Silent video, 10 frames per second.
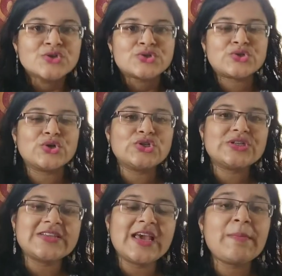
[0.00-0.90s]
So
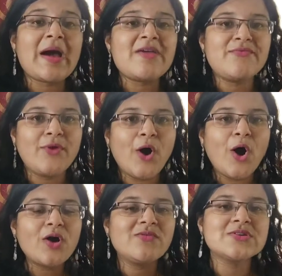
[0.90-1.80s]
today my
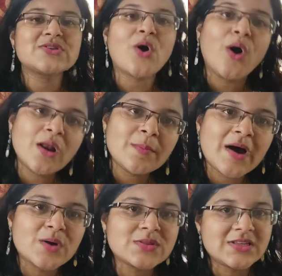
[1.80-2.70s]
vlog was all
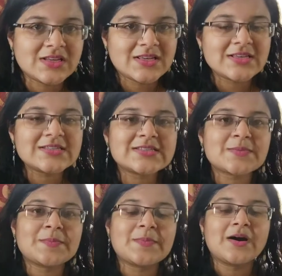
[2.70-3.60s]
about these,
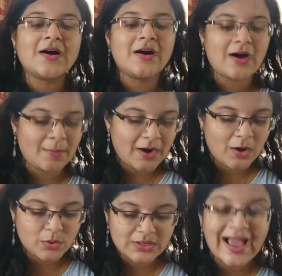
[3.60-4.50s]
um, uh,
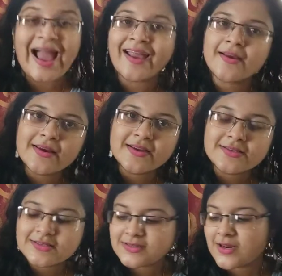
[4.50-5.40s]
about the
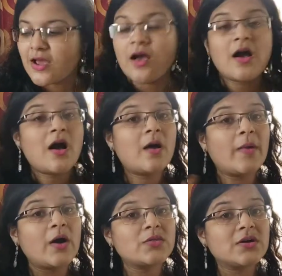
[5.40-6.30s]
anklet,
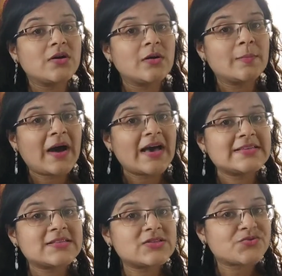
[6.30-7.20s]
about her, my
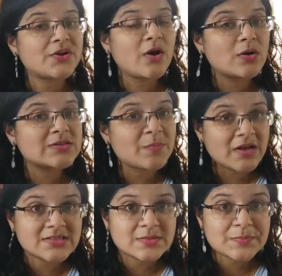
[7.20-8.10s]
sister-in-law's
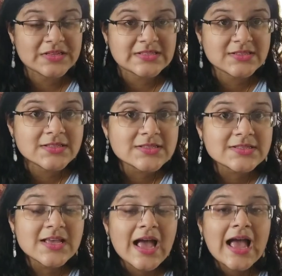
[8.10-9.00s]

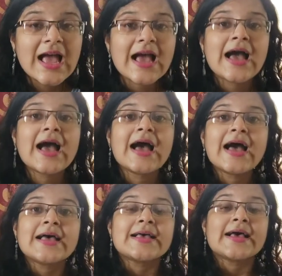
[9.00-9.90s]
masterpieces.
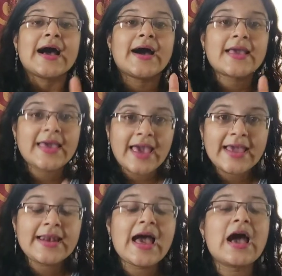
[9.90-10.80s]

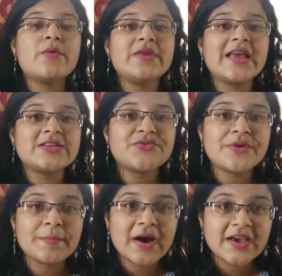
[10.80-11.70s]
Again, I would like to
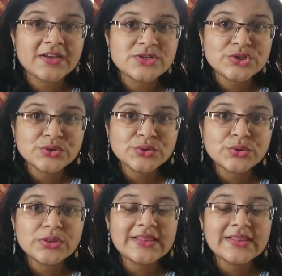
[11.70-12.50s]
remind you